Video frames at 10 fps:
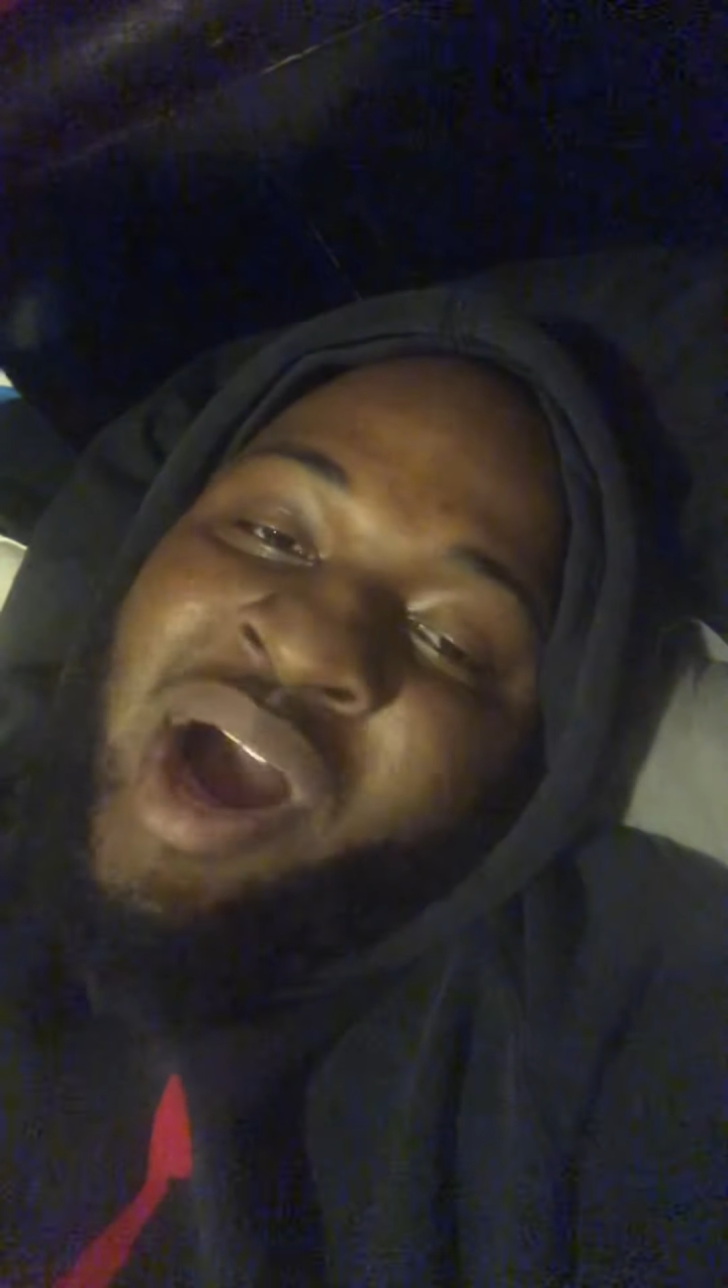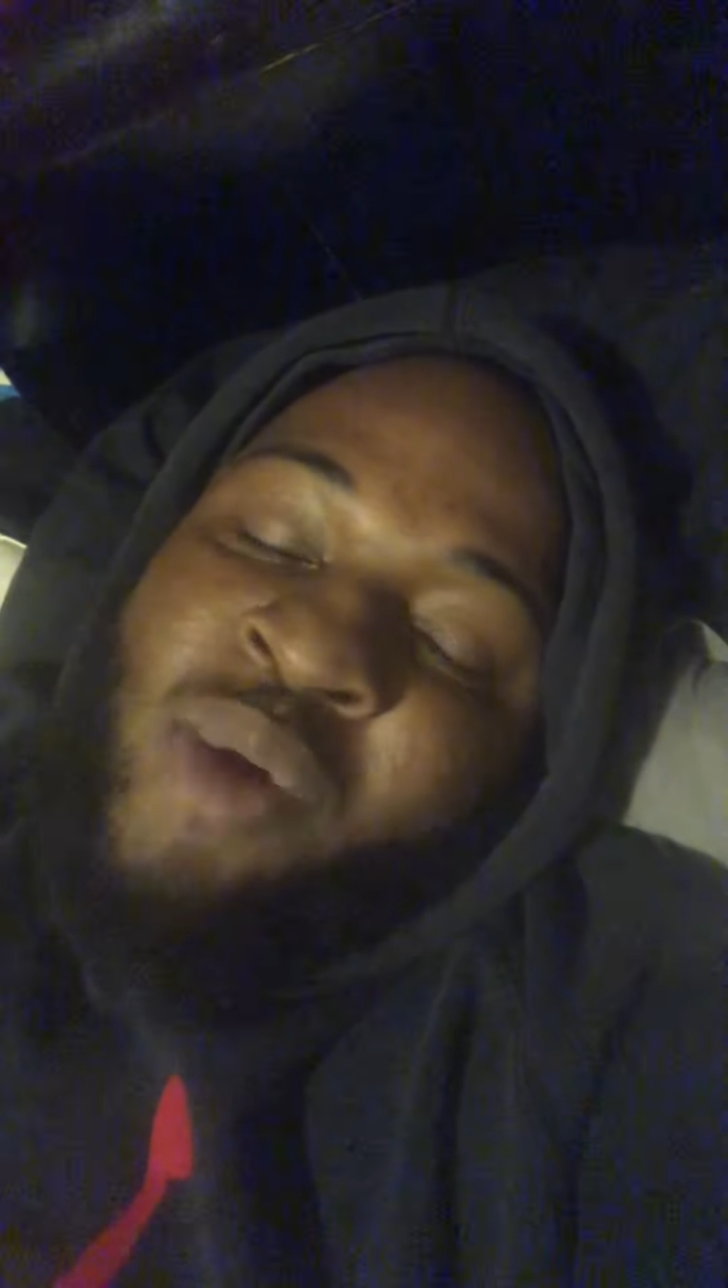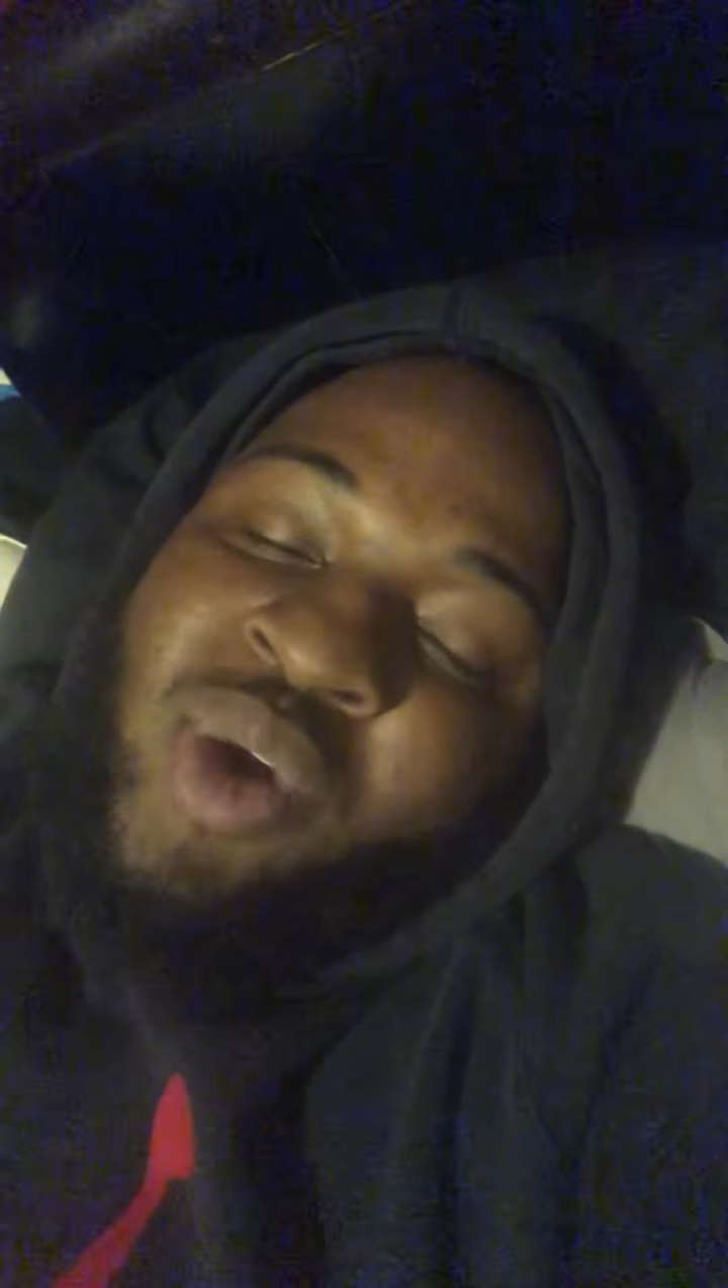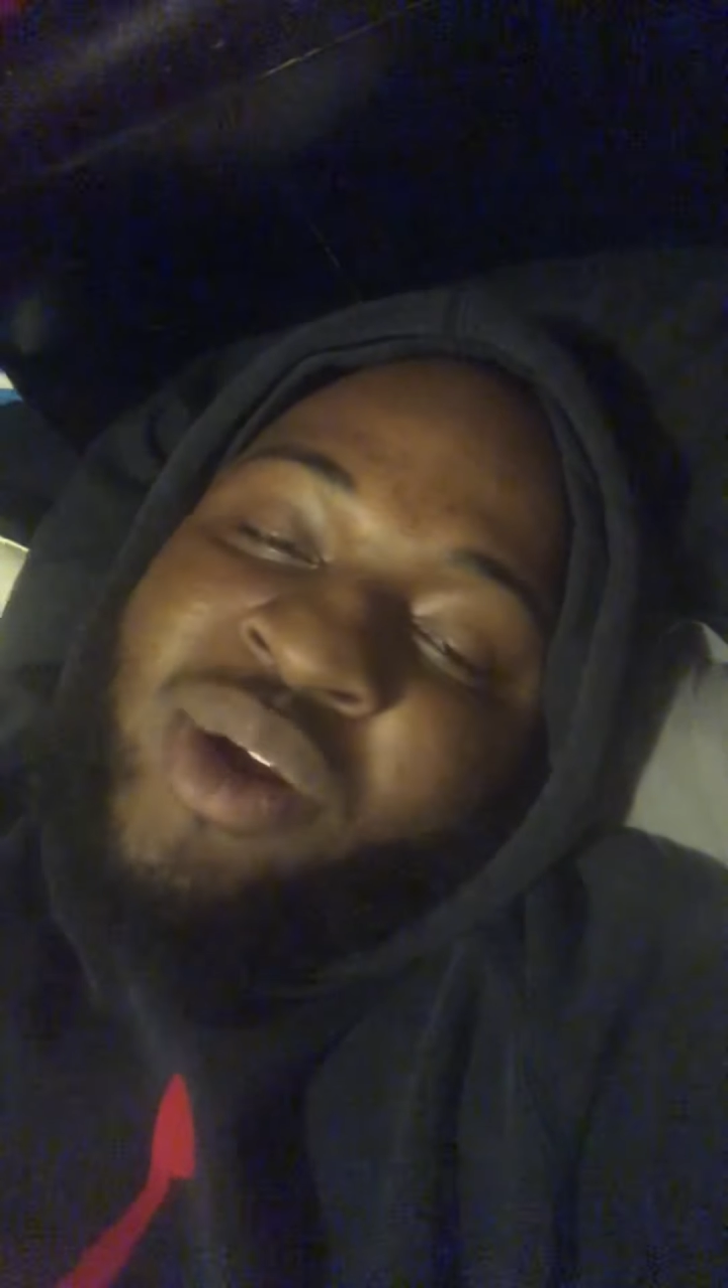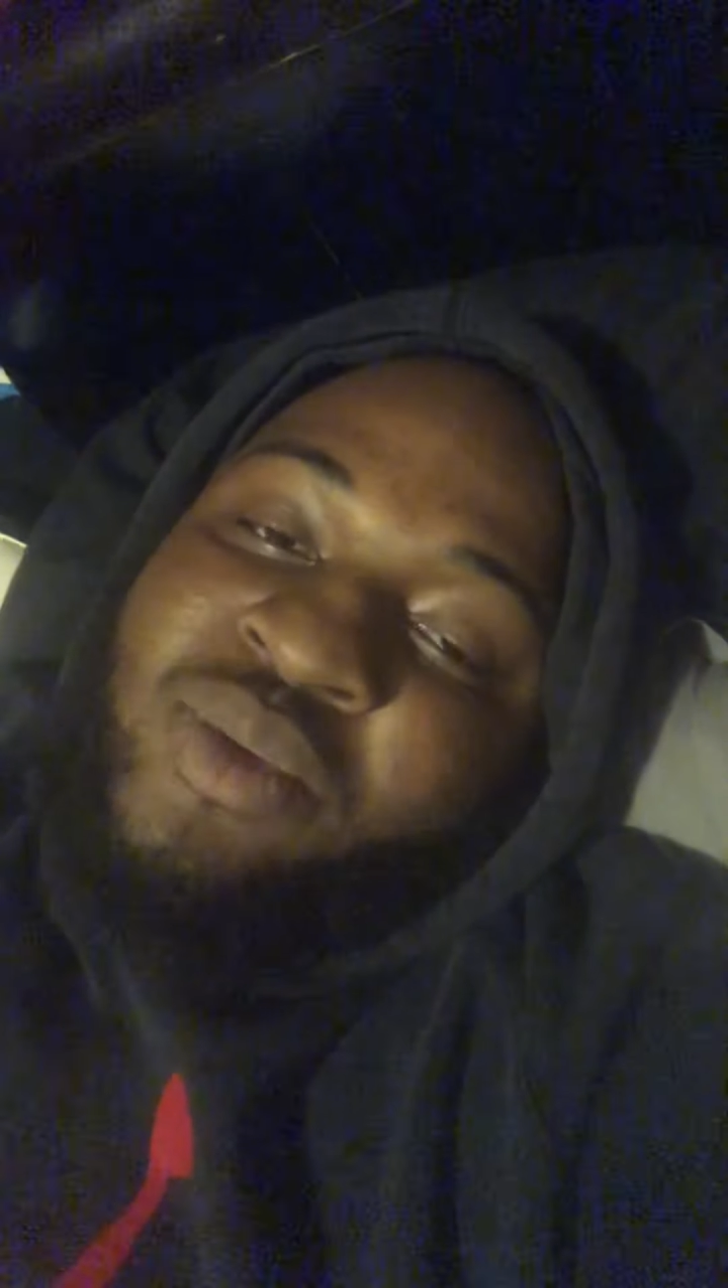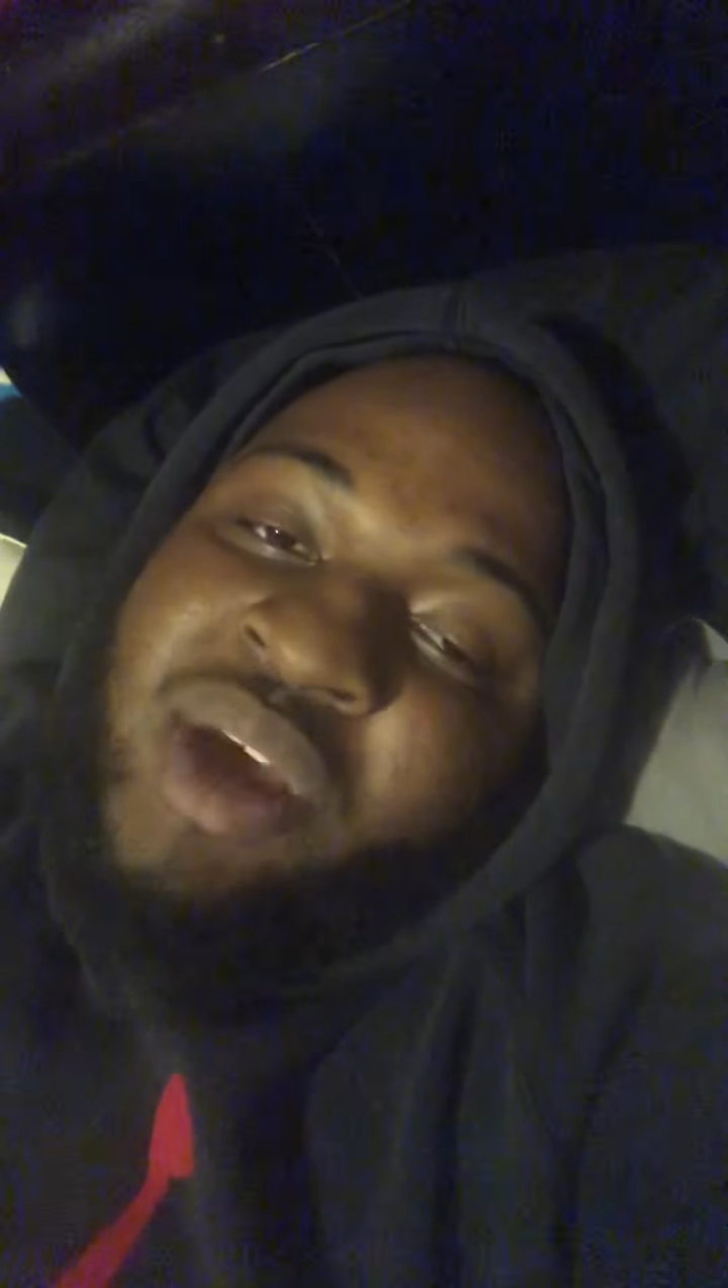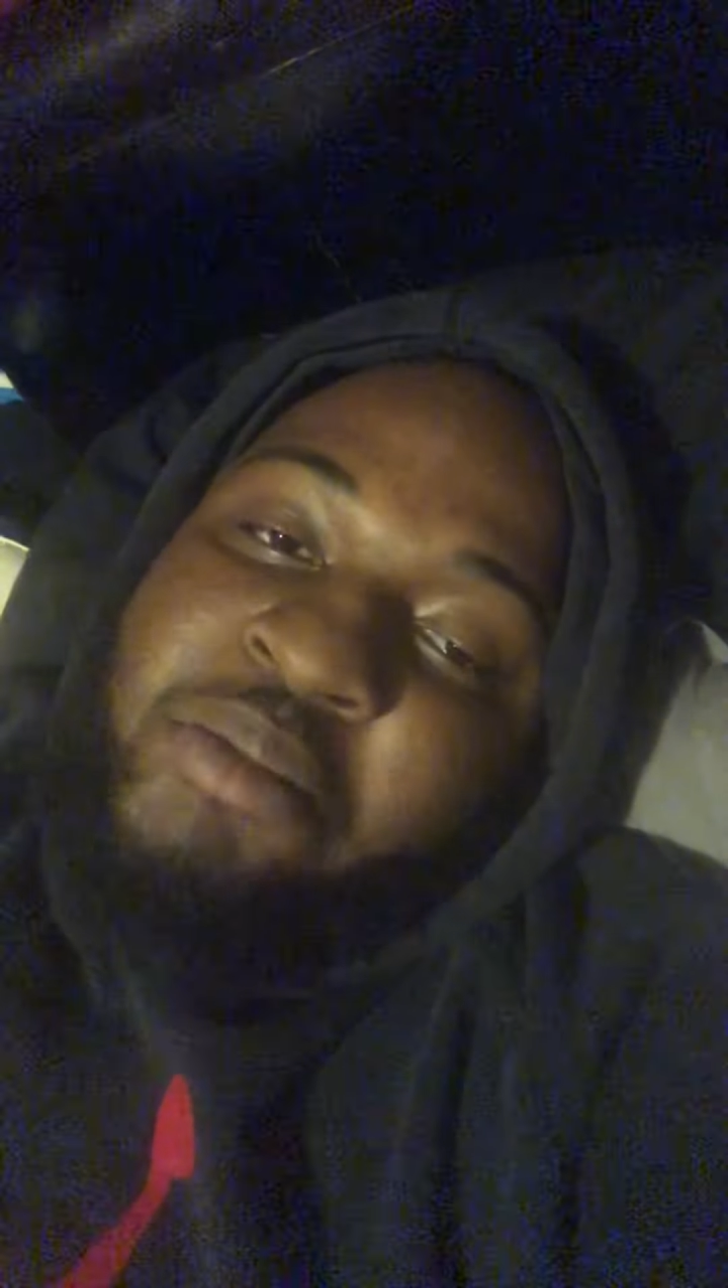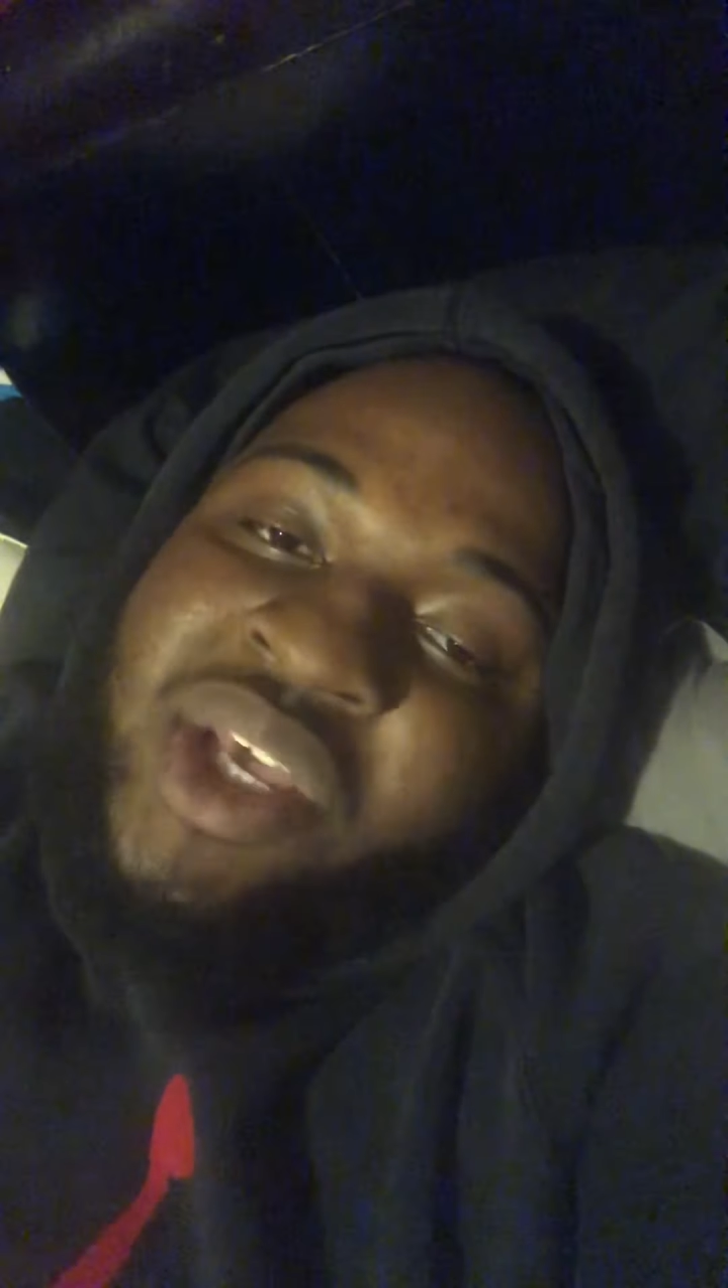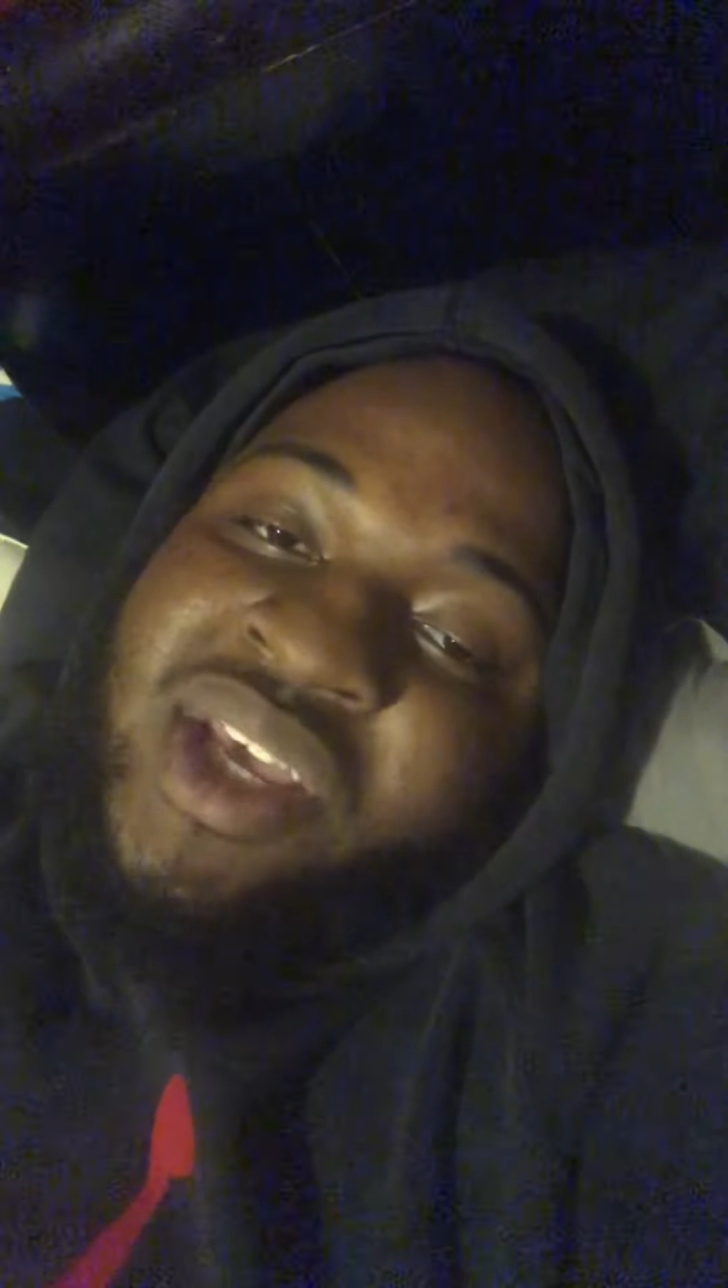out here that be